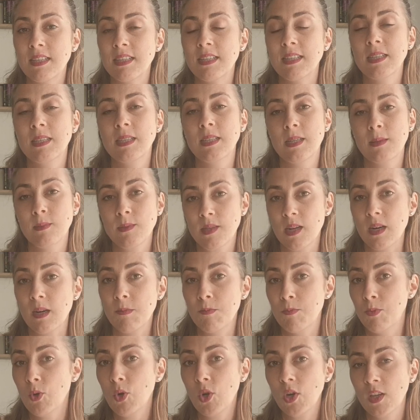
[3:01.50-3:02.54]
systems are
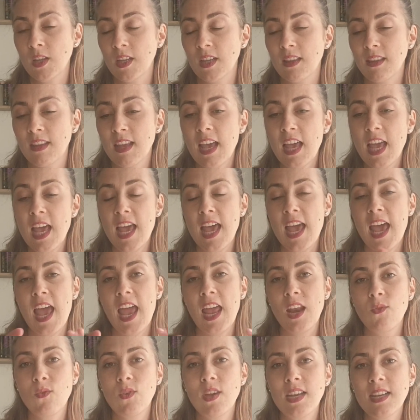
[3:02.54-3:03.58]
important.
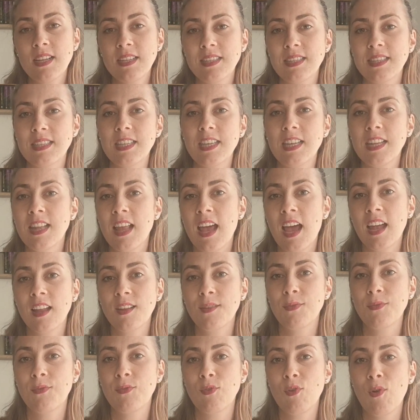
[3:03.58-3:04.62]
And we can see that
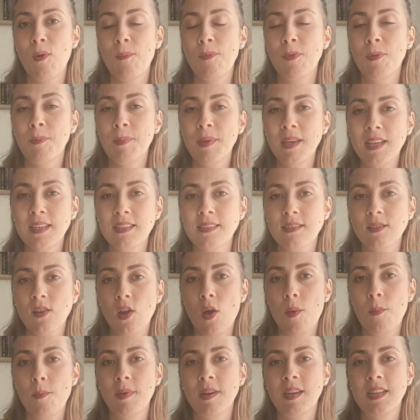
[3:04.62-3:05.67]
from the biggest
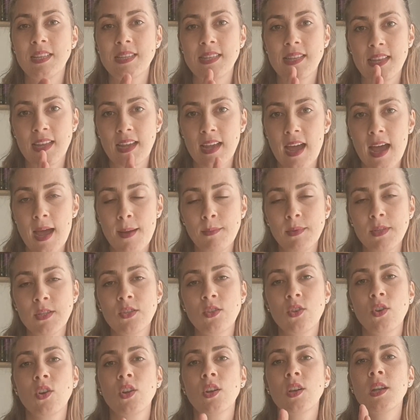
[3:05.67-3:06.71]
companies like
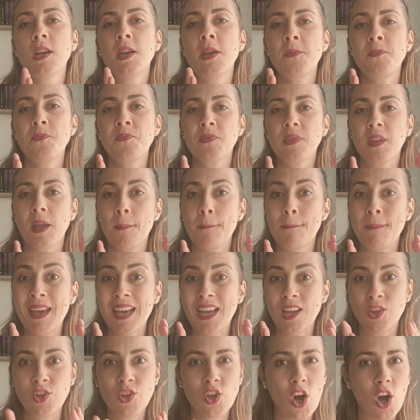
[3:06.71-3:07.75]
Amazon,
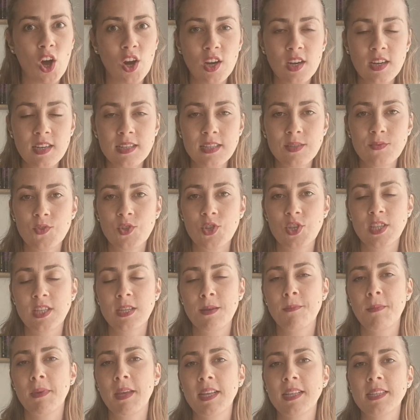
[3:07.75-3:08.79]
McDonald's, which is
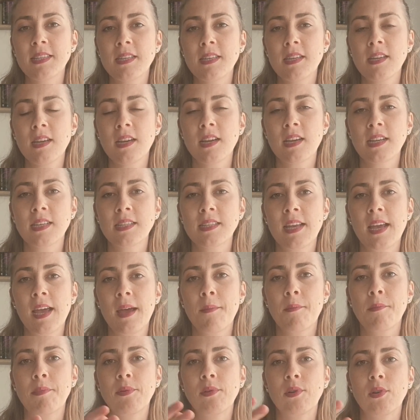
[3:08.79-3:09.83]
an amazing
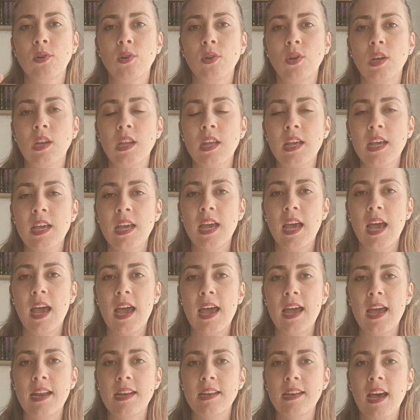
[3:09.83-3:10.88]
example,
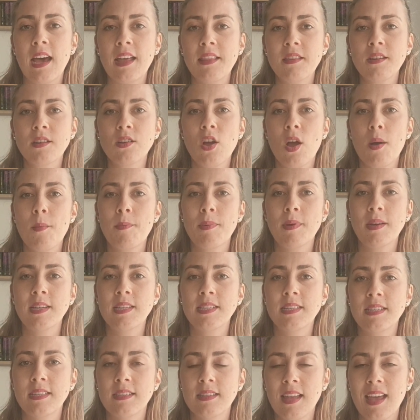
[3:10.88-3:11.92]
and other
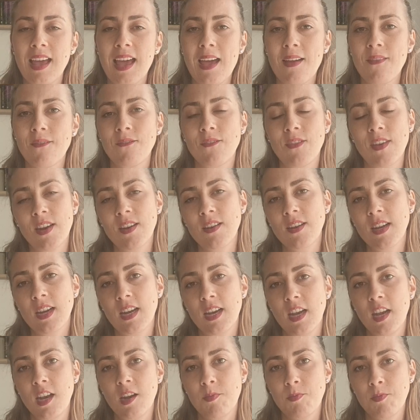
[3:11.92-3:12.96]
companies that have very
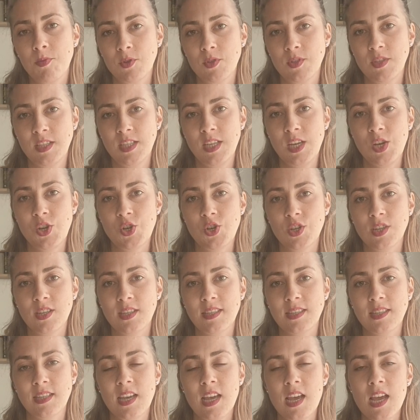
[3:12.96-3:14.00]
clear
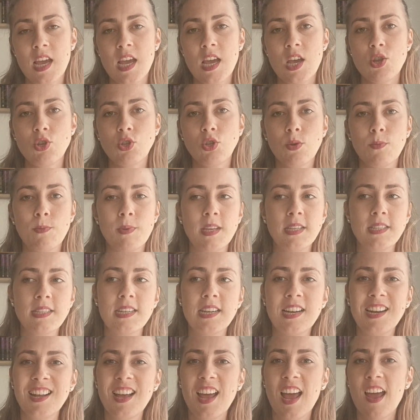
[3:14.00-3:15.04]
procedures. So
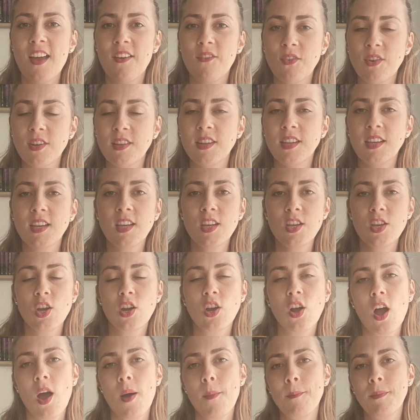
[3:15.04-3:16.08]
basically everything in your
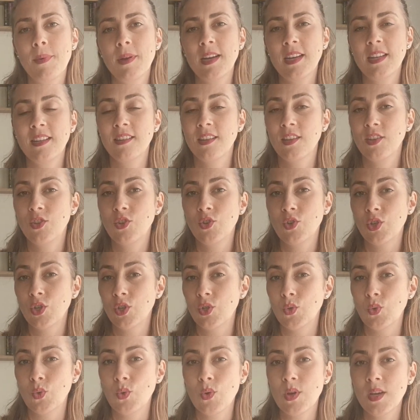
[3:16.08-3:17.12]
company that you're
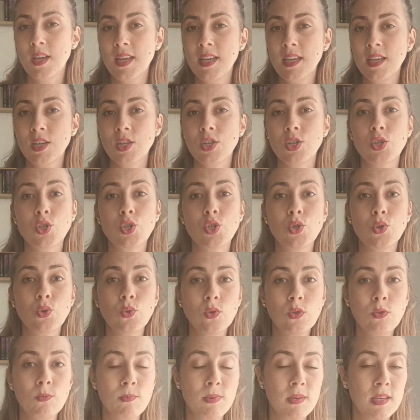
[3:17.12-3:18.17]
doing
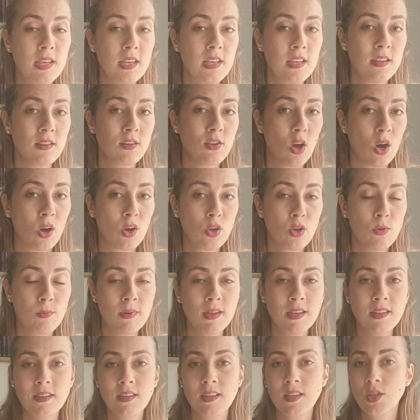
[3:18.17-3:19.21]
should be
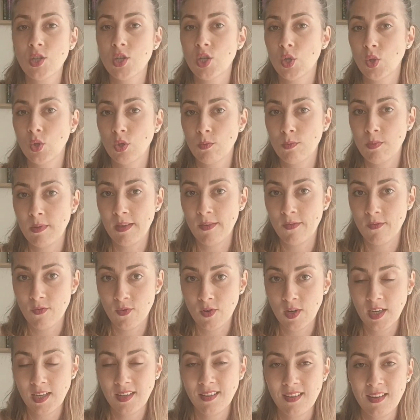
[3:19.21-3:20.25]
documented, should be
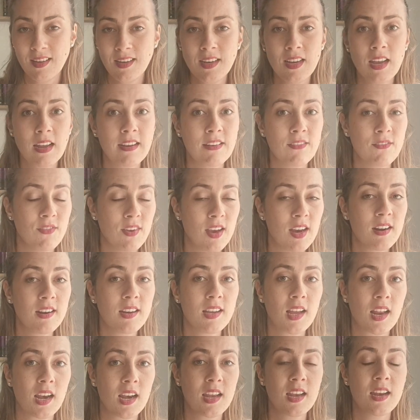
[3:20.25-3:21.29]
written, and
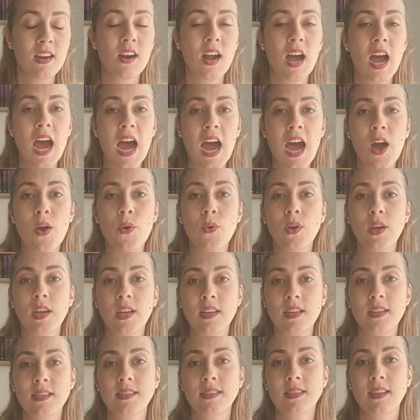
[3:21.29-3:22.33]
very clear how
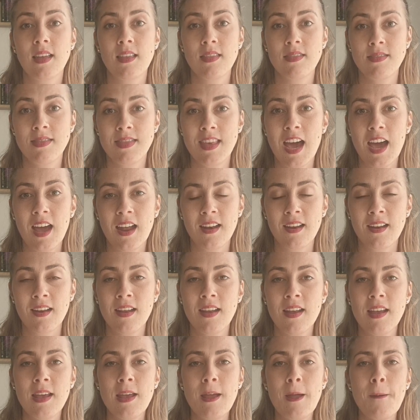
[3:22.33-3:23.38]
it is done.
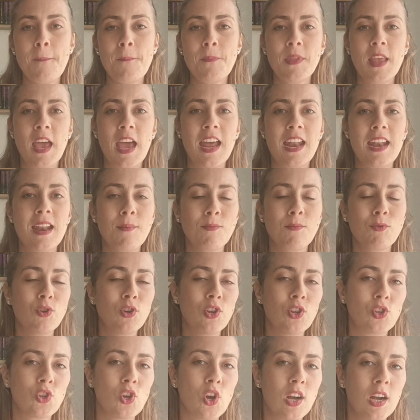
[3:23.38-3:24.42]
And I'm going
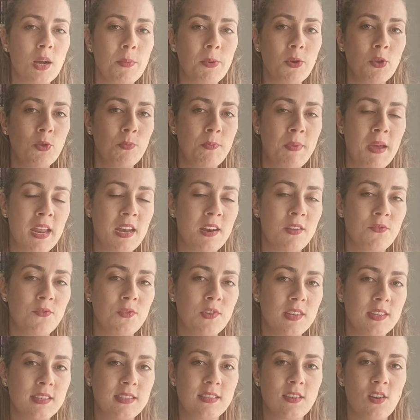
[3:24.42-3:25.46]
to talk about
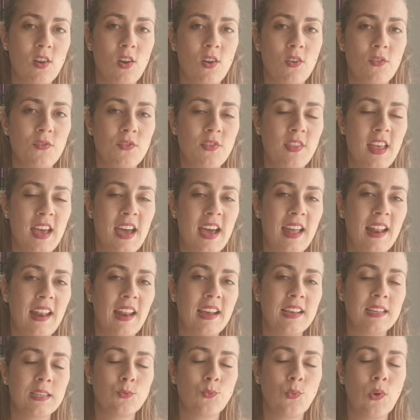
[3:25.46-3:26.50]
benefits of that
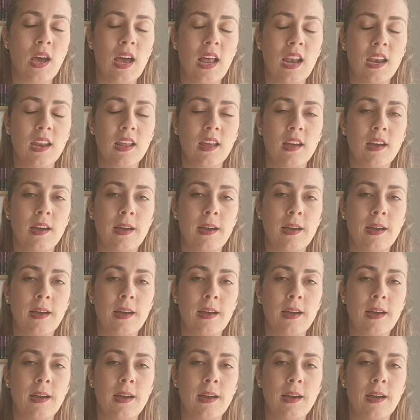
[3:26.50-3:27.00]
as well